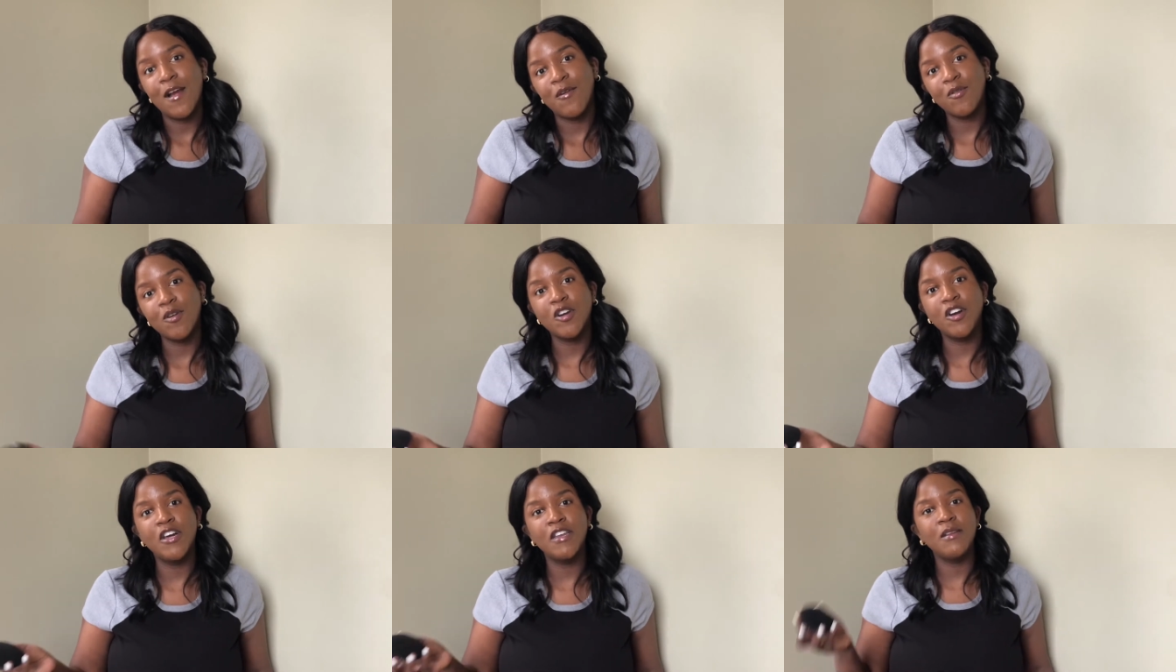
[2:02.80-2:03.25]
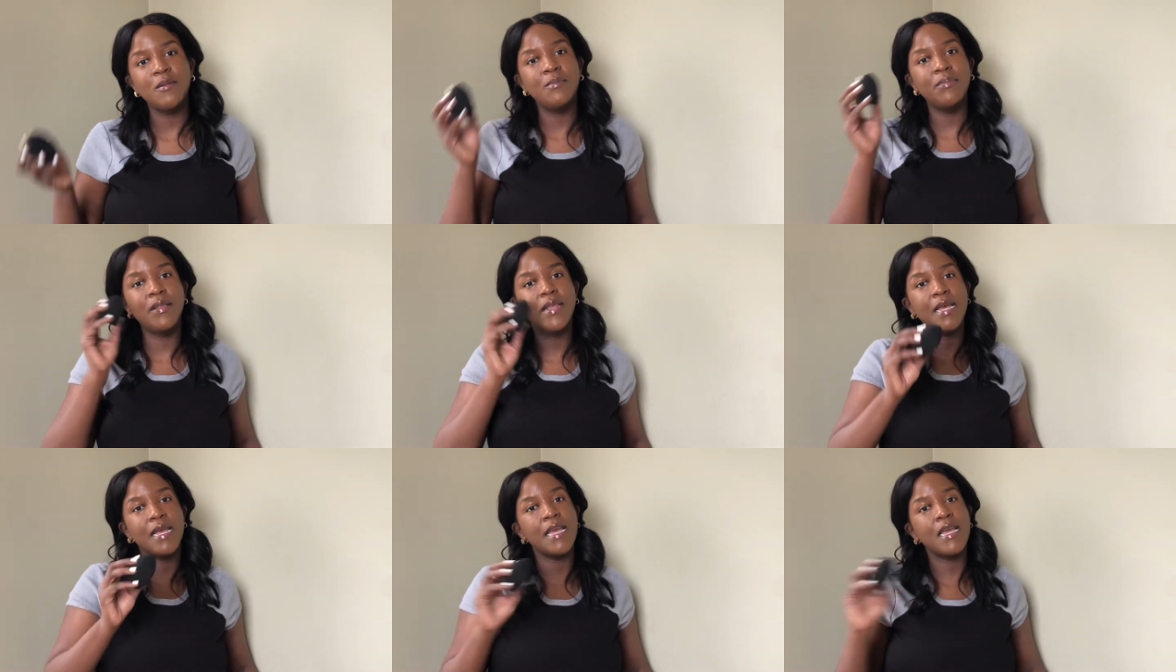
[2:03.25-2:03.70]
we're gonna
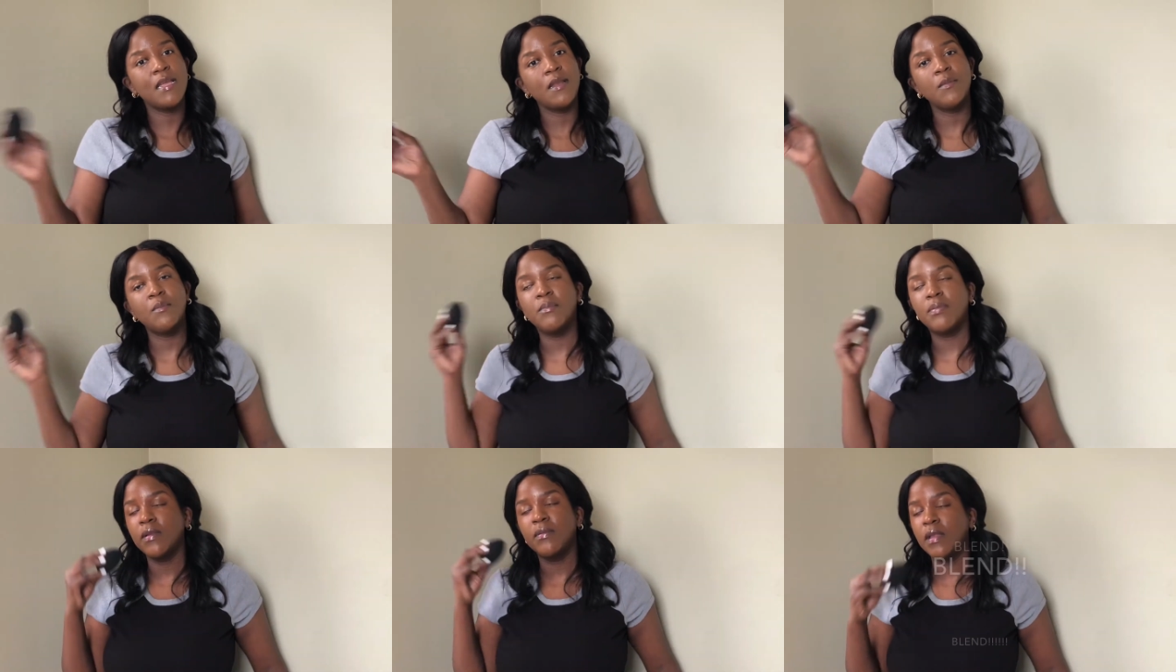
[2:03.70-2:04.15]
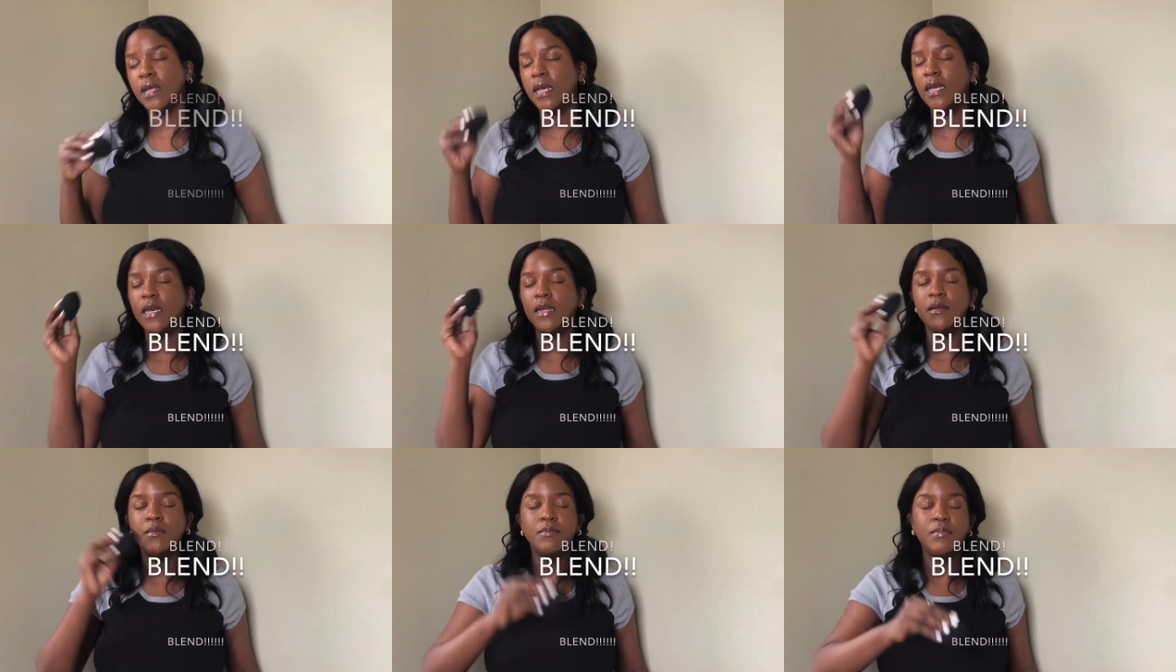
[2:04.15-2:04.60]
blend.
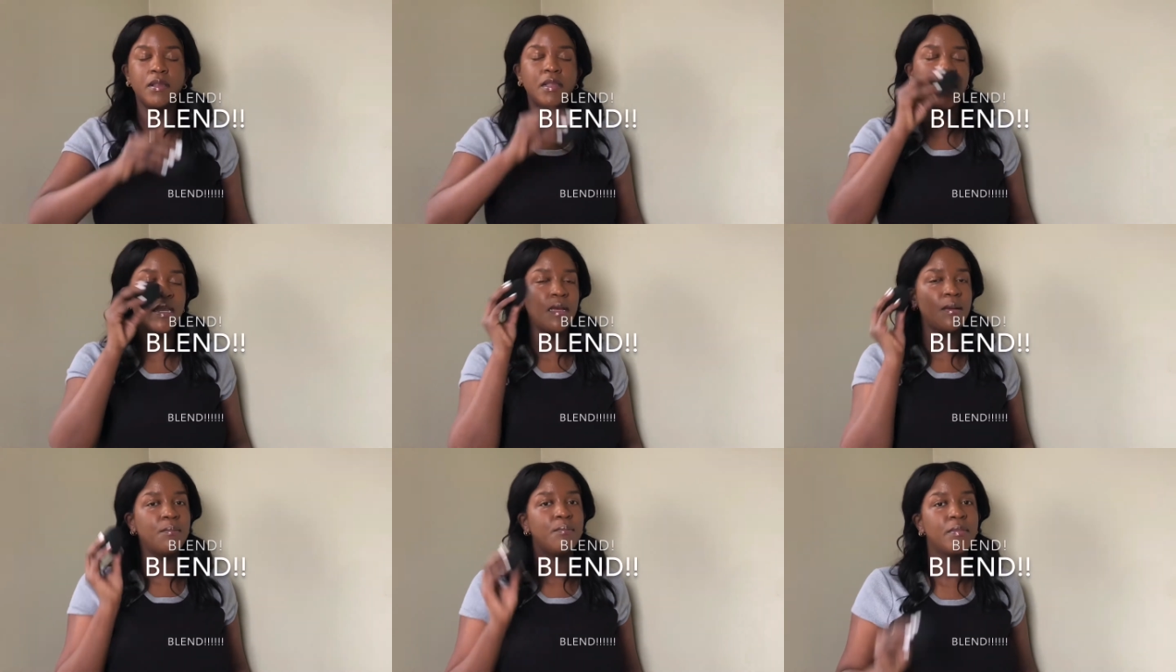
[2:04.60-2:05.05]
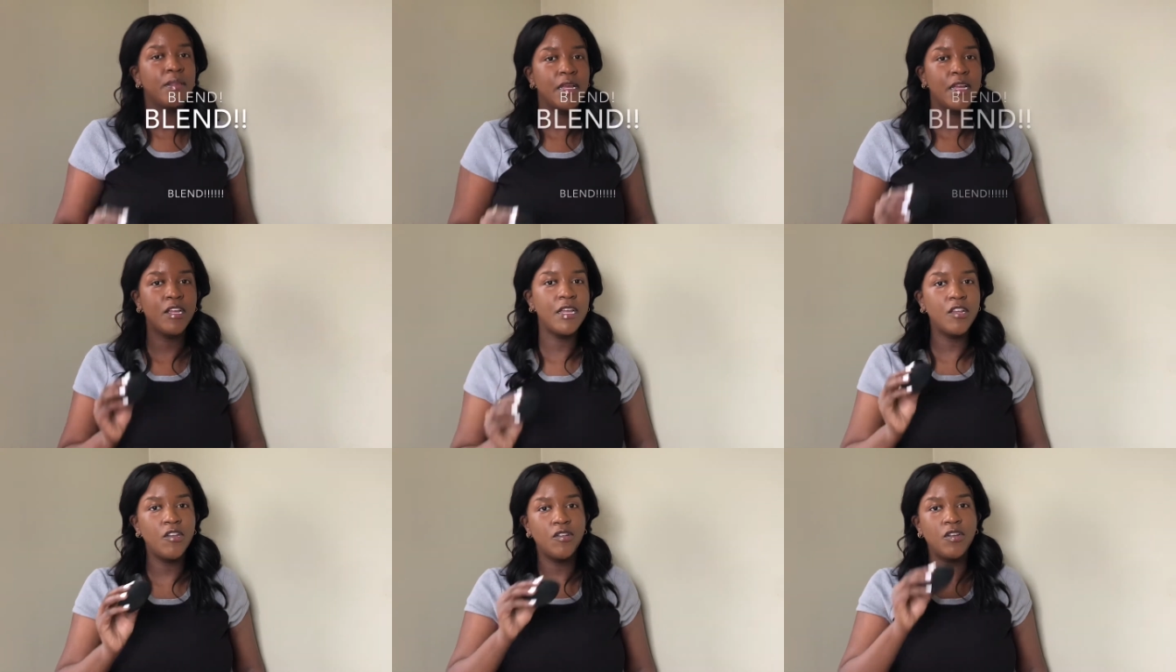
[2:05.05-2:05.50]
You